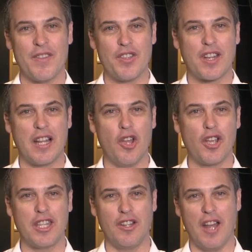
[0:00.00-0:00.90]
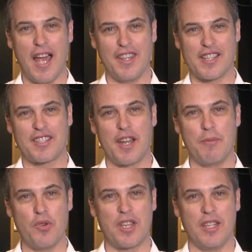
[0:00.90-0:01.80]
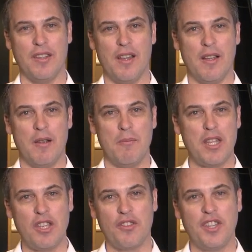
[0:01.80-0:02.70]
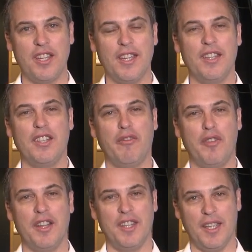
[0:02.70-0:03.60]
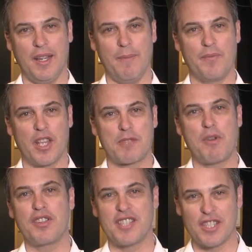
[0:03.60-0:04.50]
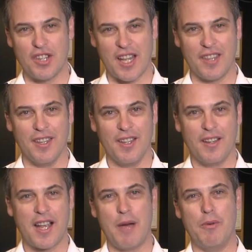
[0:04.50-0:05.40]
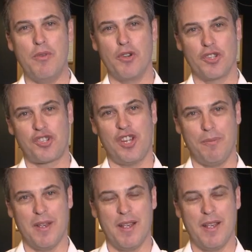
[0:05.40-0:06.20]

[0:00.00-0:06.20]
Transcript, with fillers: you can log in online and start booking many of the different um, experiences you can have on board the ship.